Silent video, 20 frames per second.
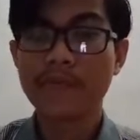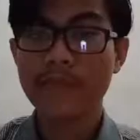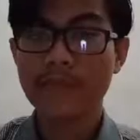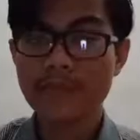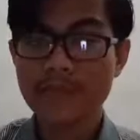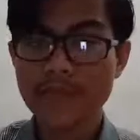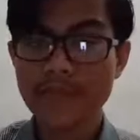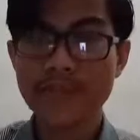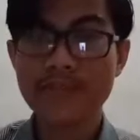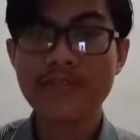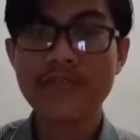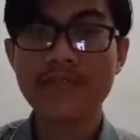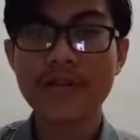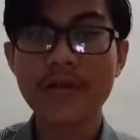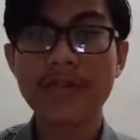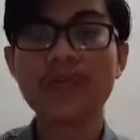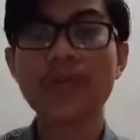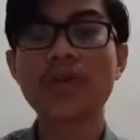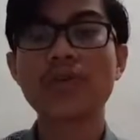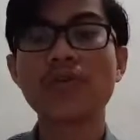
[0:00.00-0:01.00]
Mrs.
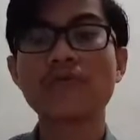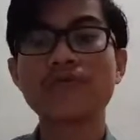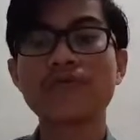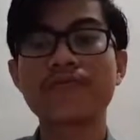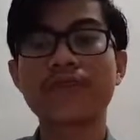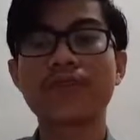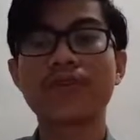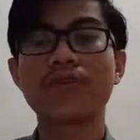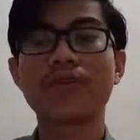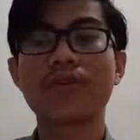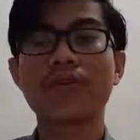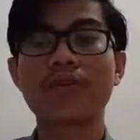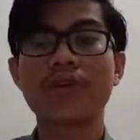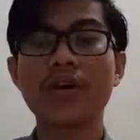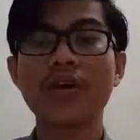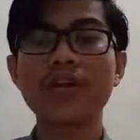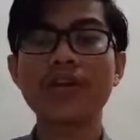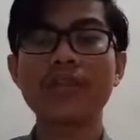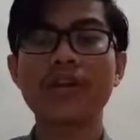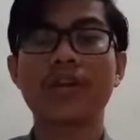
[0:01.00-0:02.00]
Double's
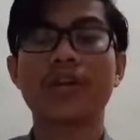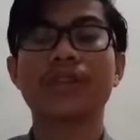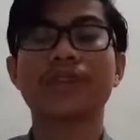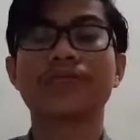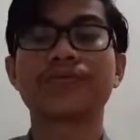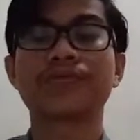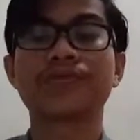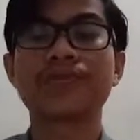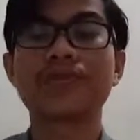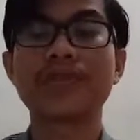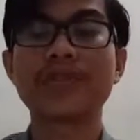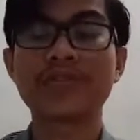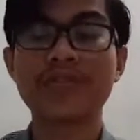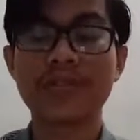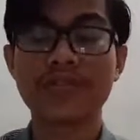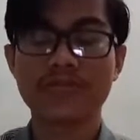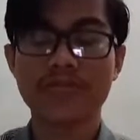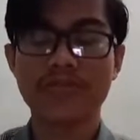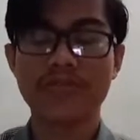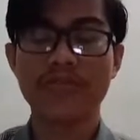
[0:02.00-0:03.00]
funeral in
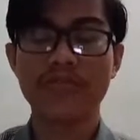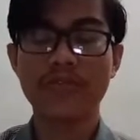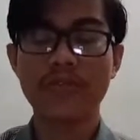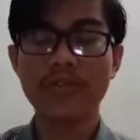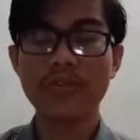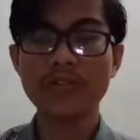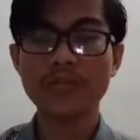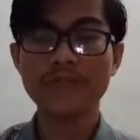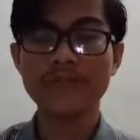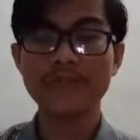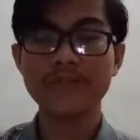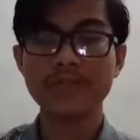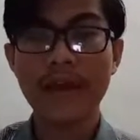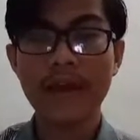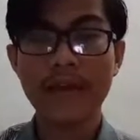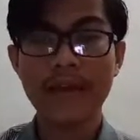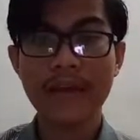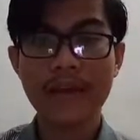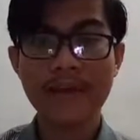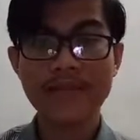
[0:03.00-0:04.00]
13 Gifford.
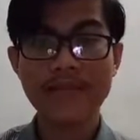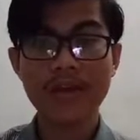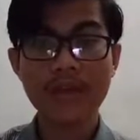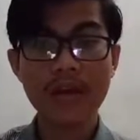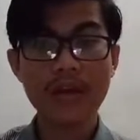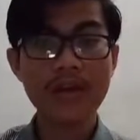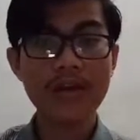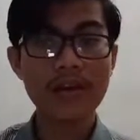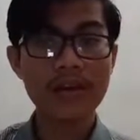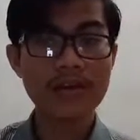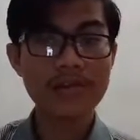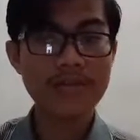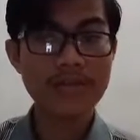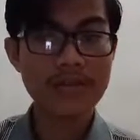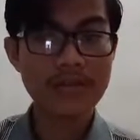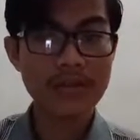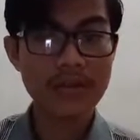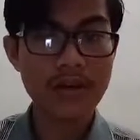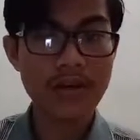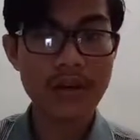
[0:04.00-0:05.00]
And as long
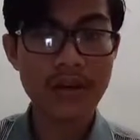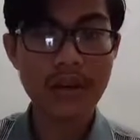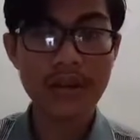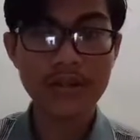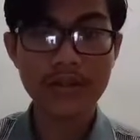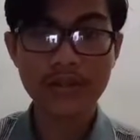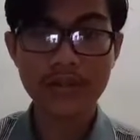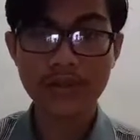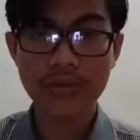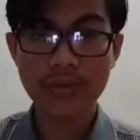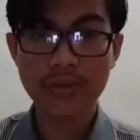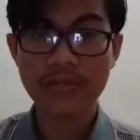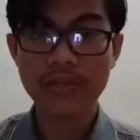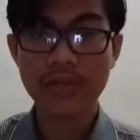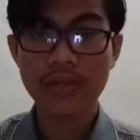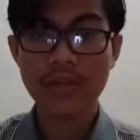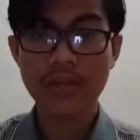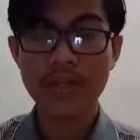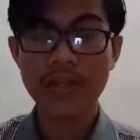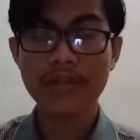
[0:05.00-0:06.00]
as Arthur
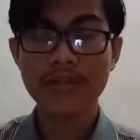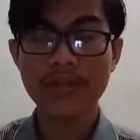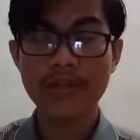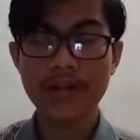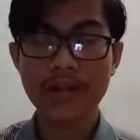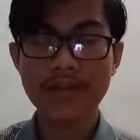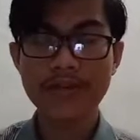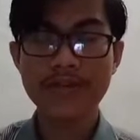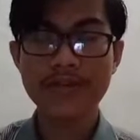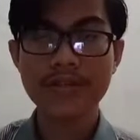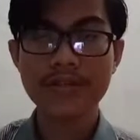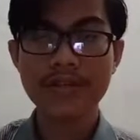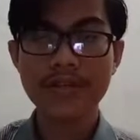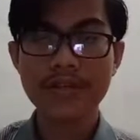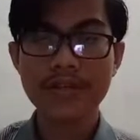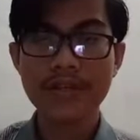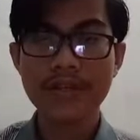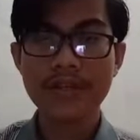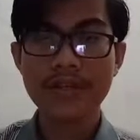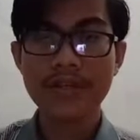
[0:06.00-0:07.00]
in there,
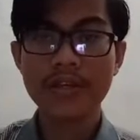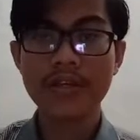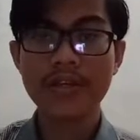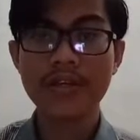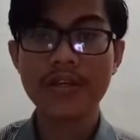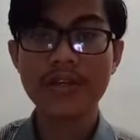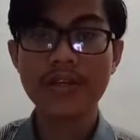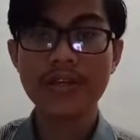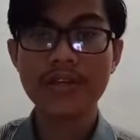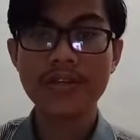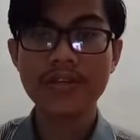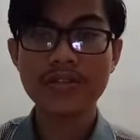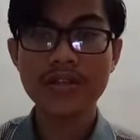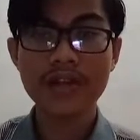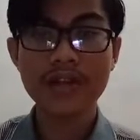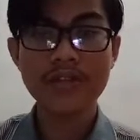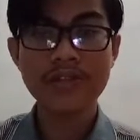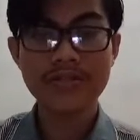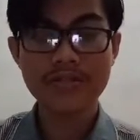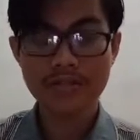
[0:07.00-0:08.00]
he
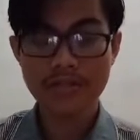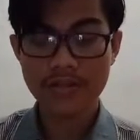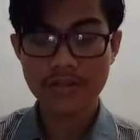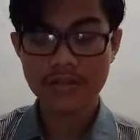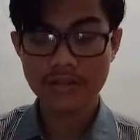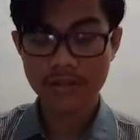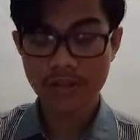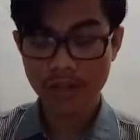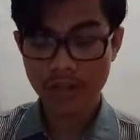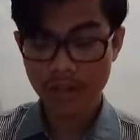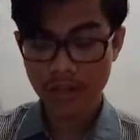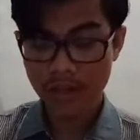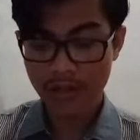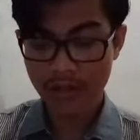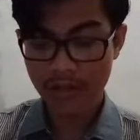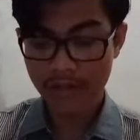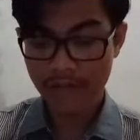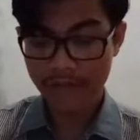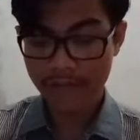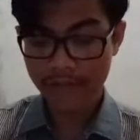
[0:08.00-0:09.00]
gets a
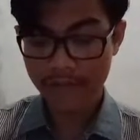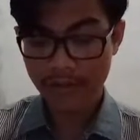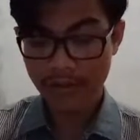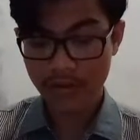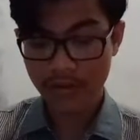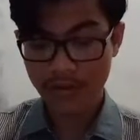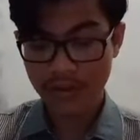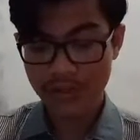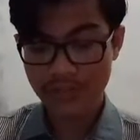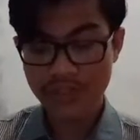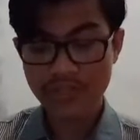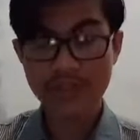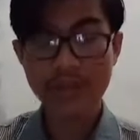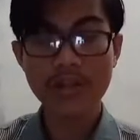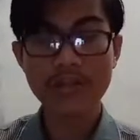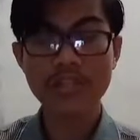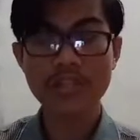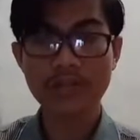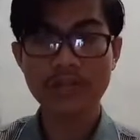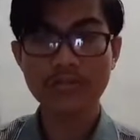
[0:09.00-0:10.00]
lot of
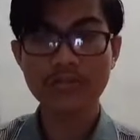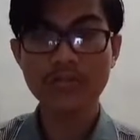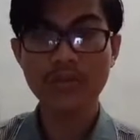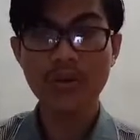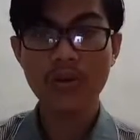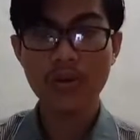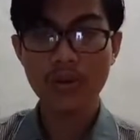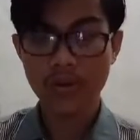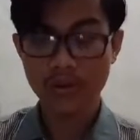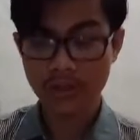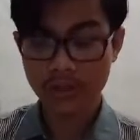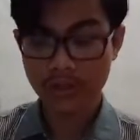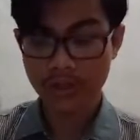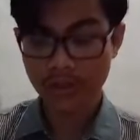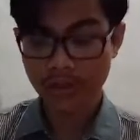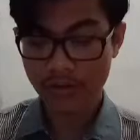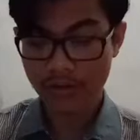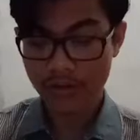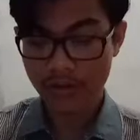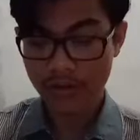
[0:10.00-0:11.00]
distraction or
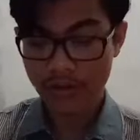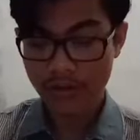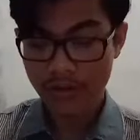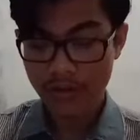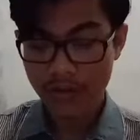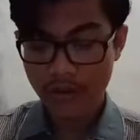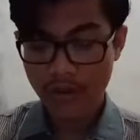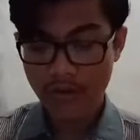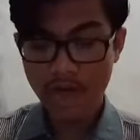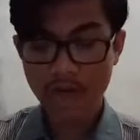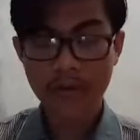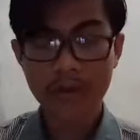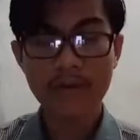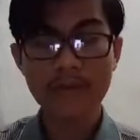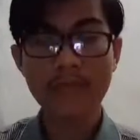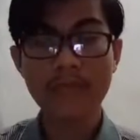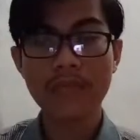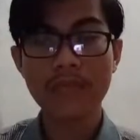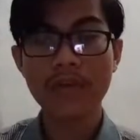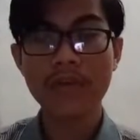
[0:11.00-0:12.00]
terror
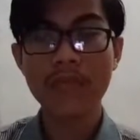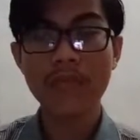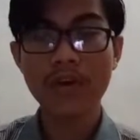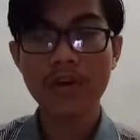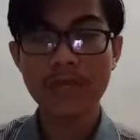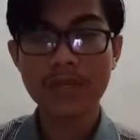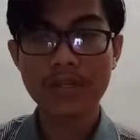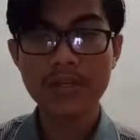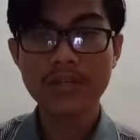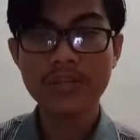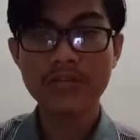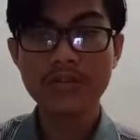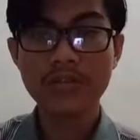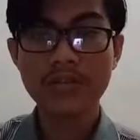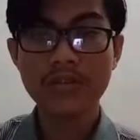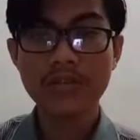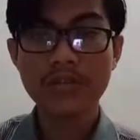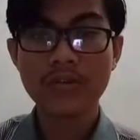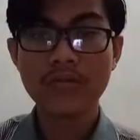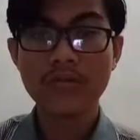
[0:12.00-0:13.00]
from the woman
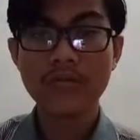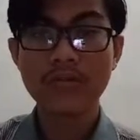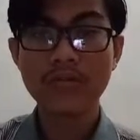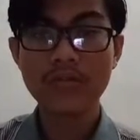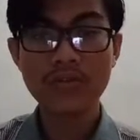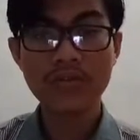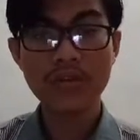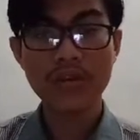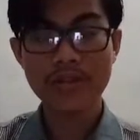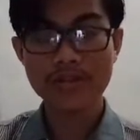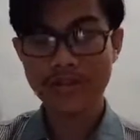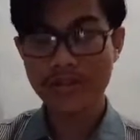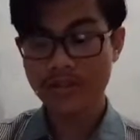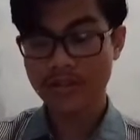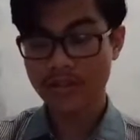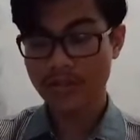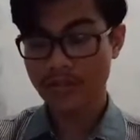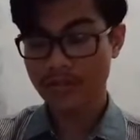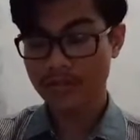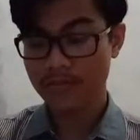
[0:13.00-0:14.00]
who
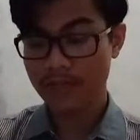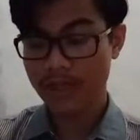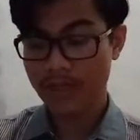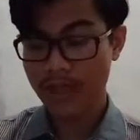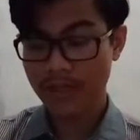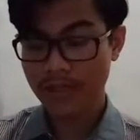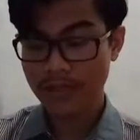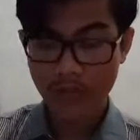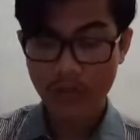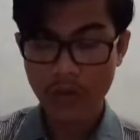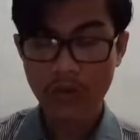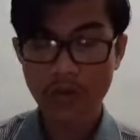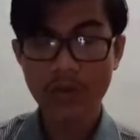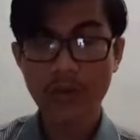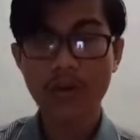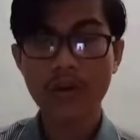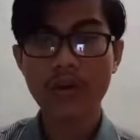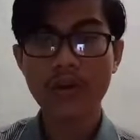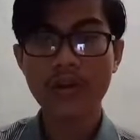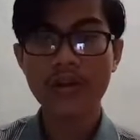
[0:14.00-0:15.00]
dressed in black,
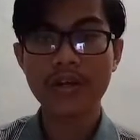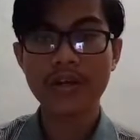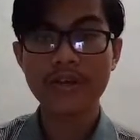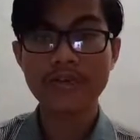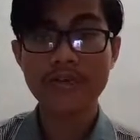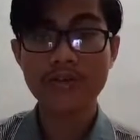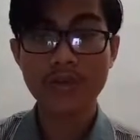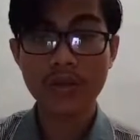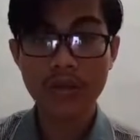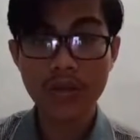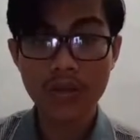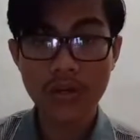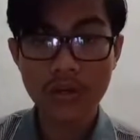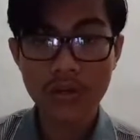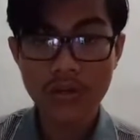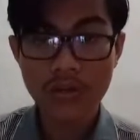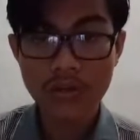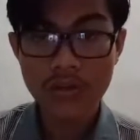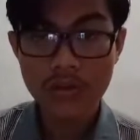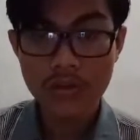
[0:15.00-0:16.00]
or as we
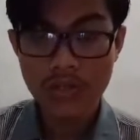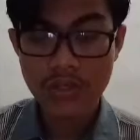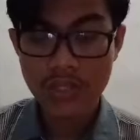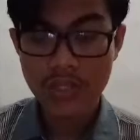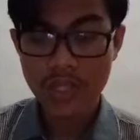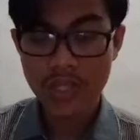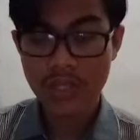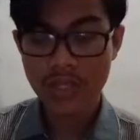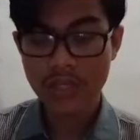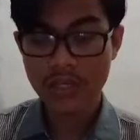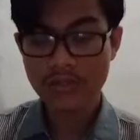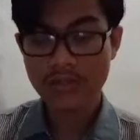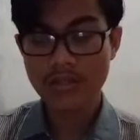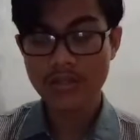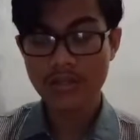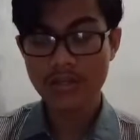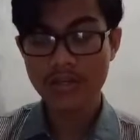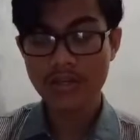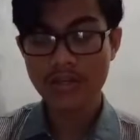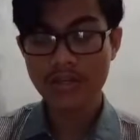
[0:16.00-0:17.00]
know, she
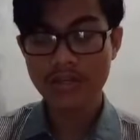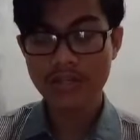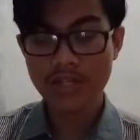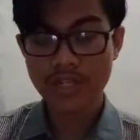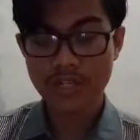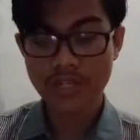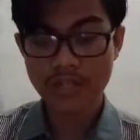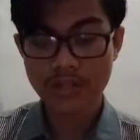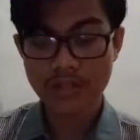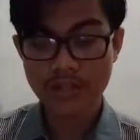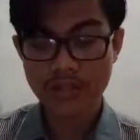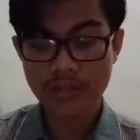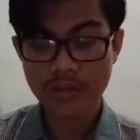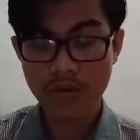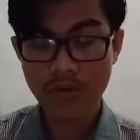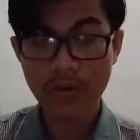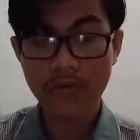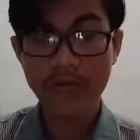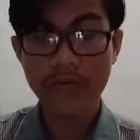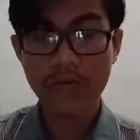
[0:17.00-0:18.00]
is Janet
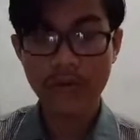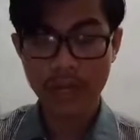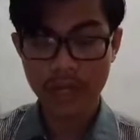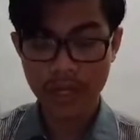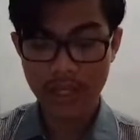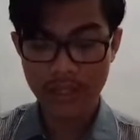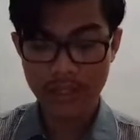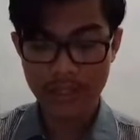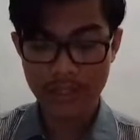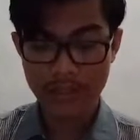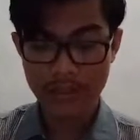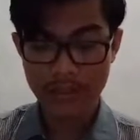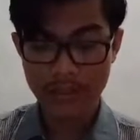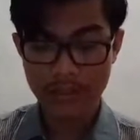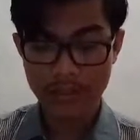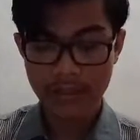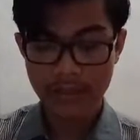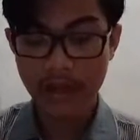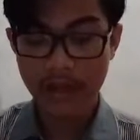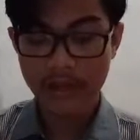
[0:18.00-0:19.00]
Humphrey.
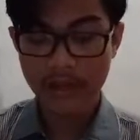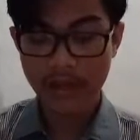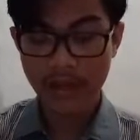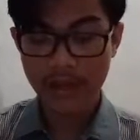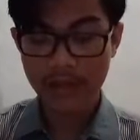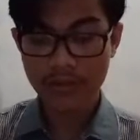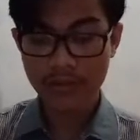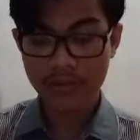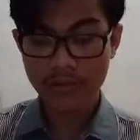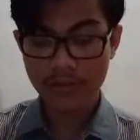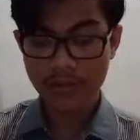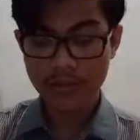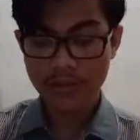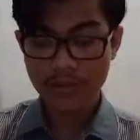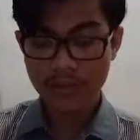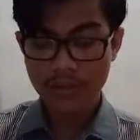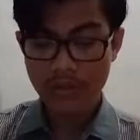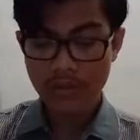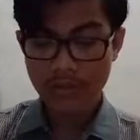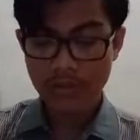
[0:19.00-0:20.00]
And
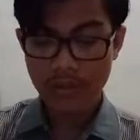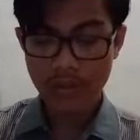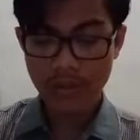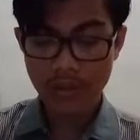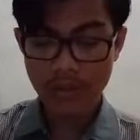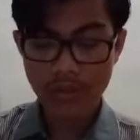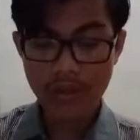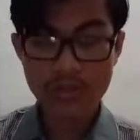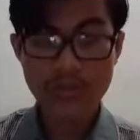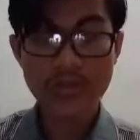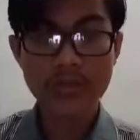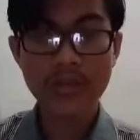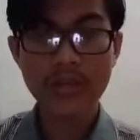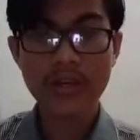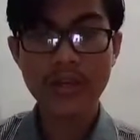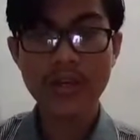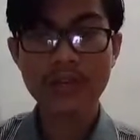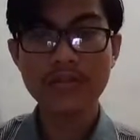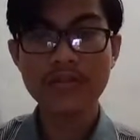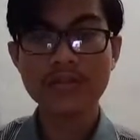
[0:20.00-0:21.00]
Arthur
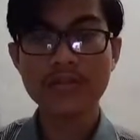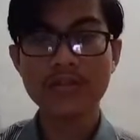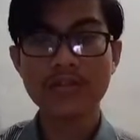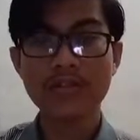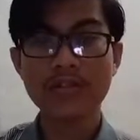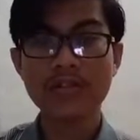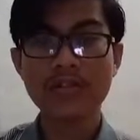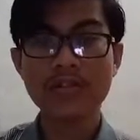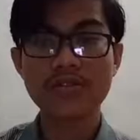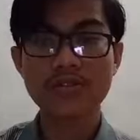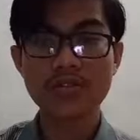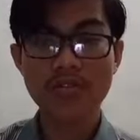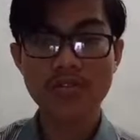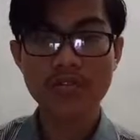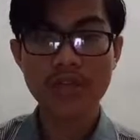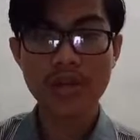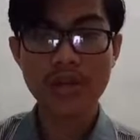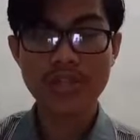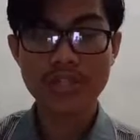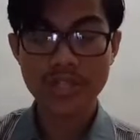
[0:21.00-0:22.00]
also get the
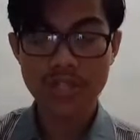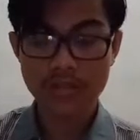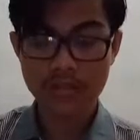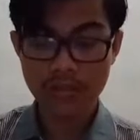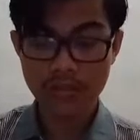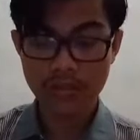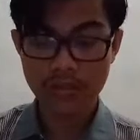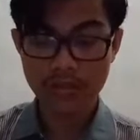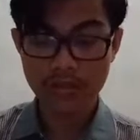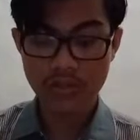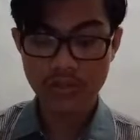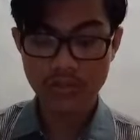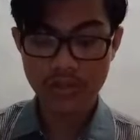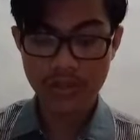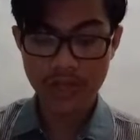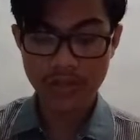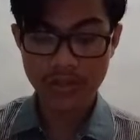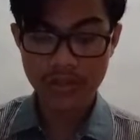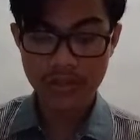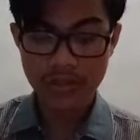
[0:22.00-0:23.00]
distraction
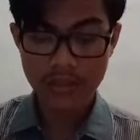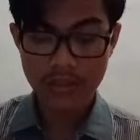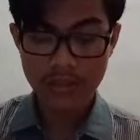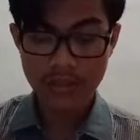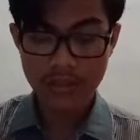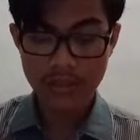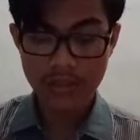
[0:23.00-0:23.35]
during